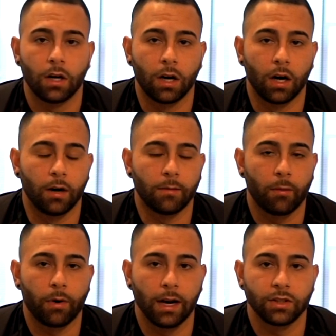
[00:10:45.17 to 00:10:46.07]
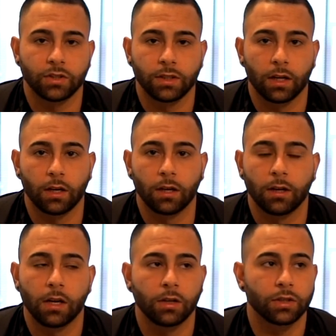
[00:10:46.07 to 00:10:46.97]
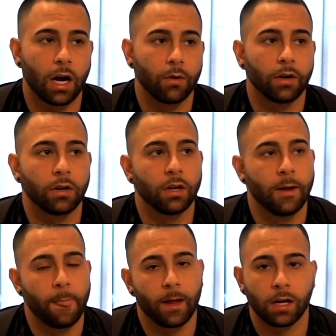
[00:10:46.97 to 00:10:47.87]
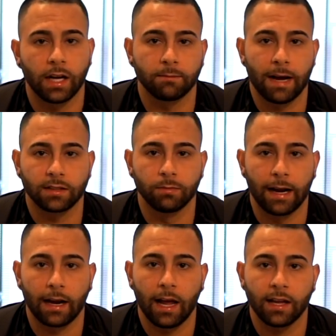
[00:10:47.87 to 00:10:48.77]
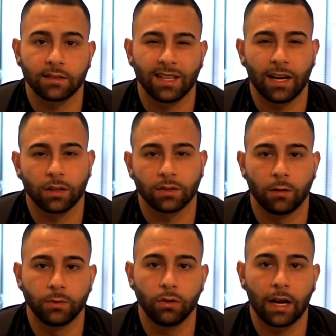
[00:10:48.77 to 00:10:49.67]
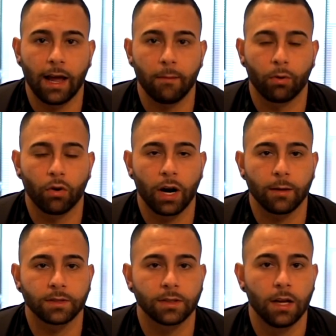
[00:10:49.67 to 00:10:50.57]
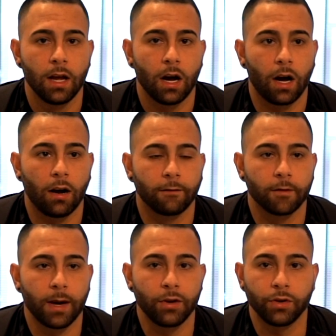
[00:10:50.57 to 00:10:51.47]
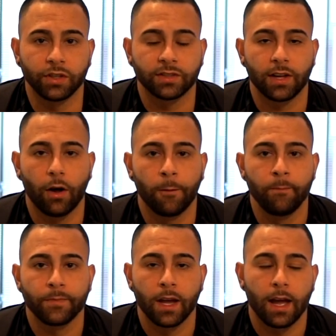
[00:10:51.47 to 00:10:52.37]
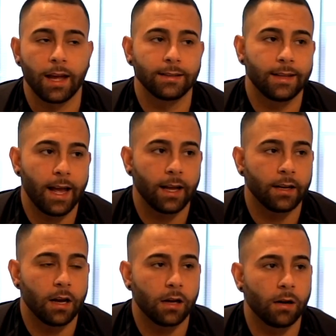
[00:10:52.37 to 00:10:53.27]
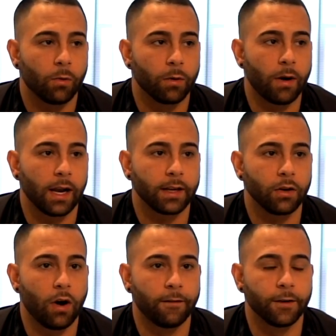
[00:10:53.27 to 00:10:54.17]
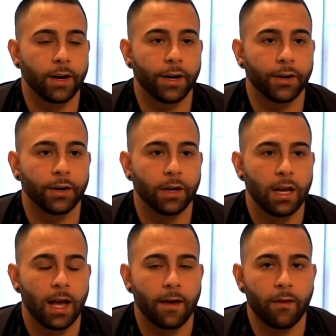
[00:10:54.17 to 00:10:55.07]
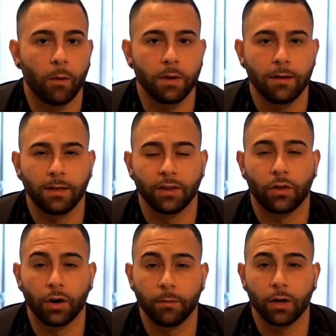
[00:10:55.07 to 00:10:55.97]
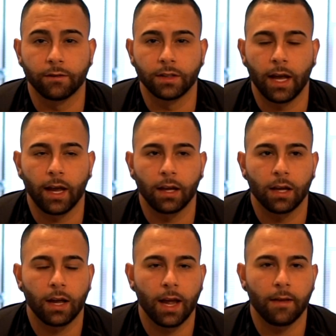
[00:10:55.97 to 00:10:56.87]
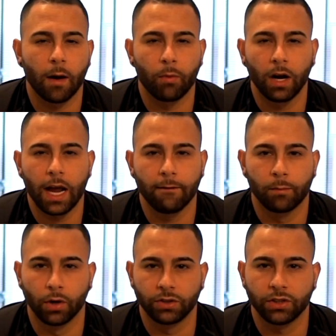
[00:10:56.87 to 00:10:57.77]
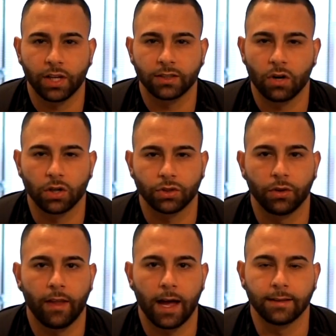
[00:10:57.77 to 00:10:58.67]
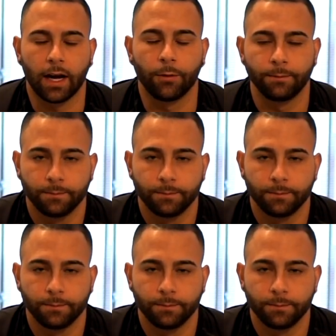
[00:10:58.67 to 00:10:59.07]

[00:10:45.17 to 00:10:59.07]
I'm probably just gonna shower, get back to my clients, send out some new client programs for my New Year's sale, and then we're probably gonna go out for dinner, and that'll be the third meal of the day. And I'll probably have a protein shake, so I'll show you that now.